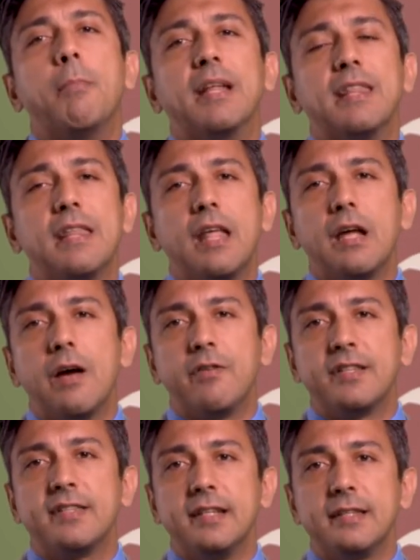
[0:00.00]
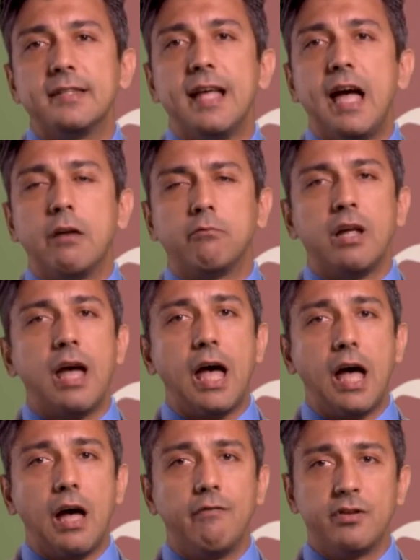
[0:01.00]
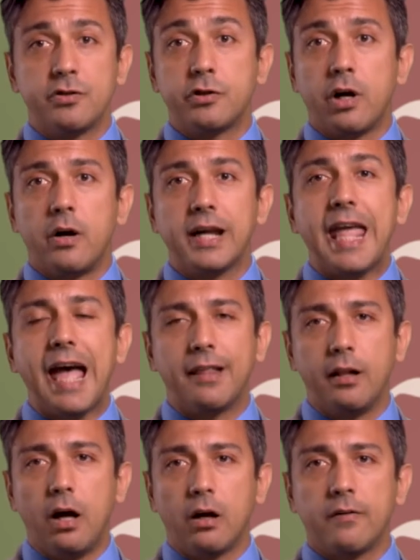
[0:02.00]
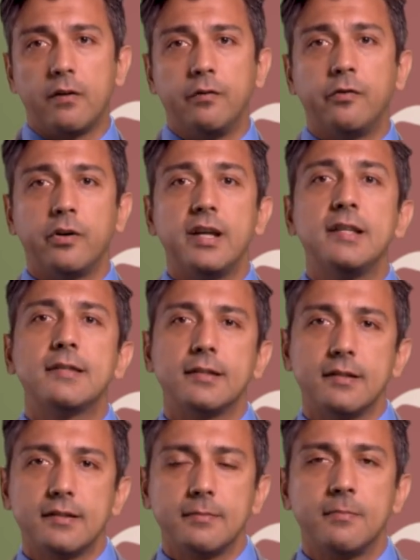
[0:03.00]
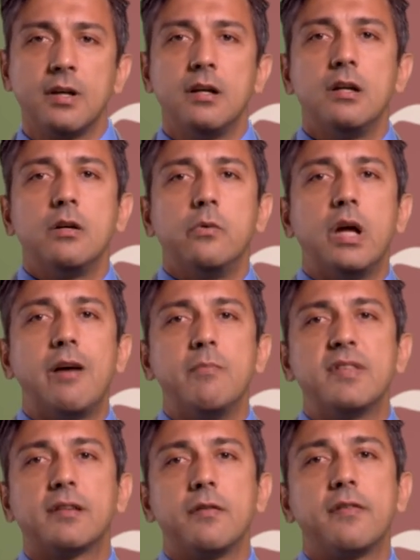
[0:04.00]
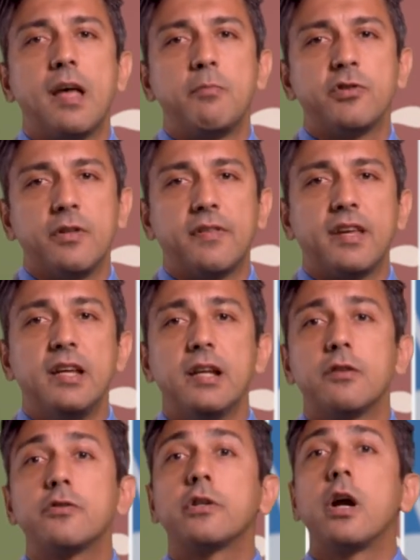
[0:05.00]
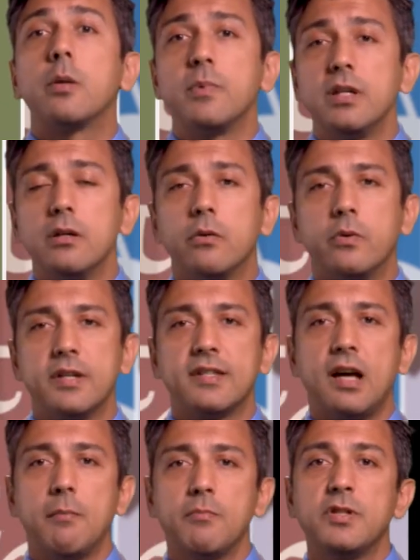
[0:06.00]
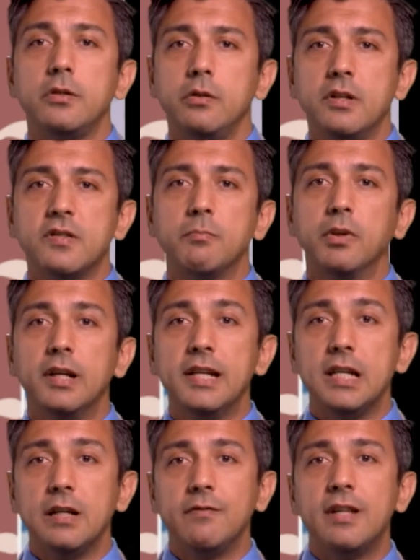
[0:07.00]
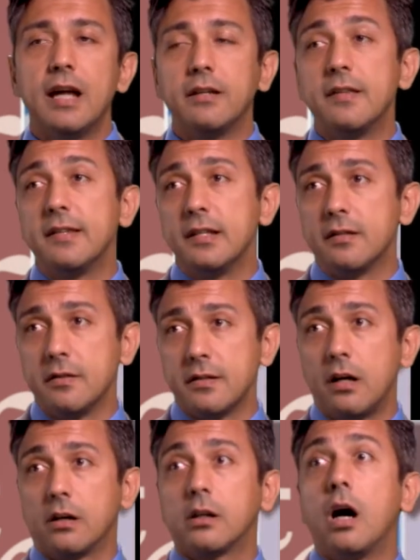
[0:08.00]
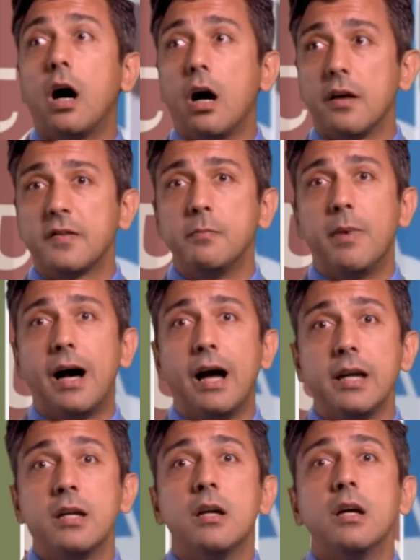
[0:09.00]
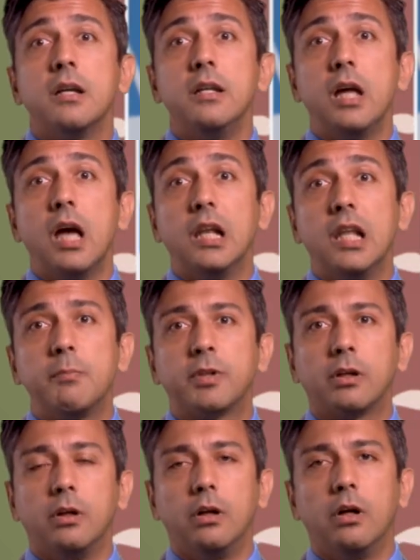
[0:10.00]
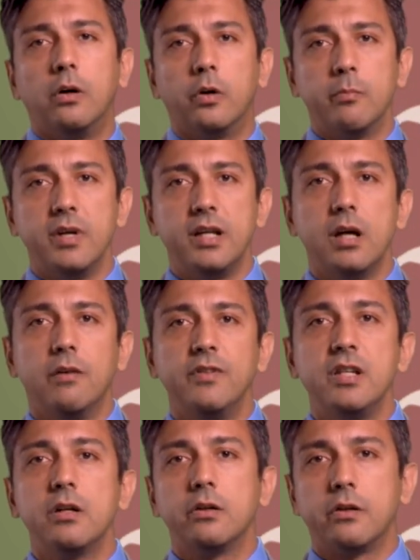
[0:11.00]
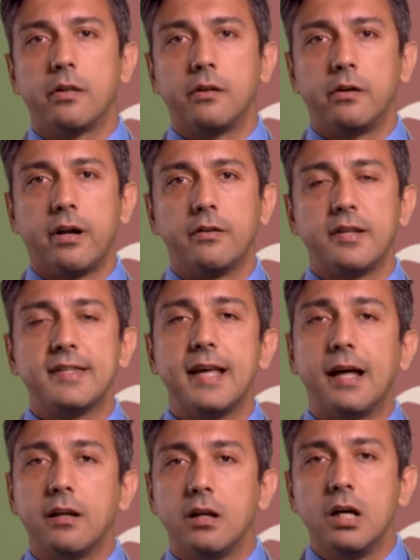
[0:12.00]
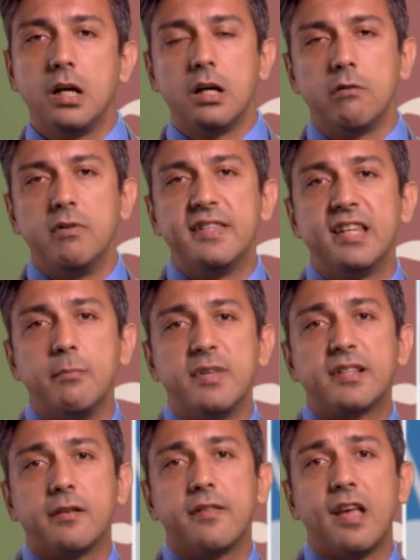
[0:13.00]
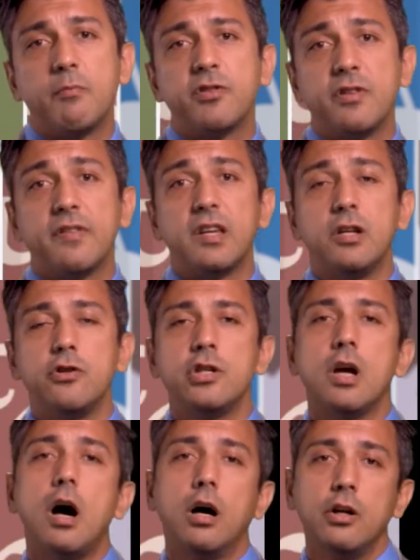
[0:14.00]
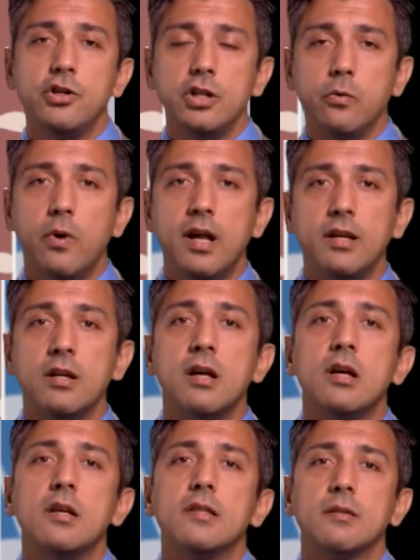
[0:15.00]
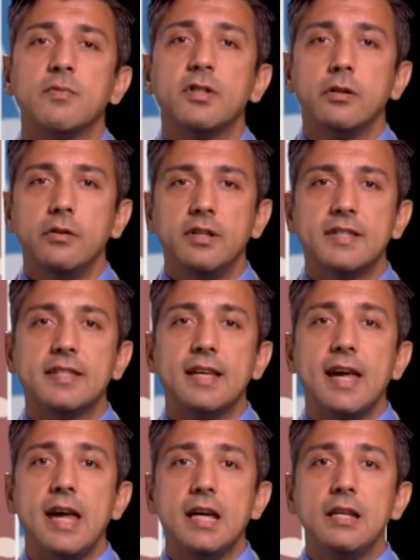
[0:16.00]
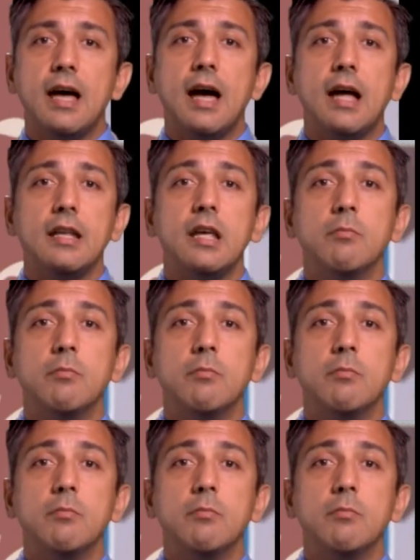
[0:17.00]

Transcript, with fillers: but ever since then we have a strong catalog. So for instance, we have misconceptions in astronomy, where some students believe that the seasons are caused by the elliptical orbit of the Earth around the Sun. We see misconceptions in geology when some students say that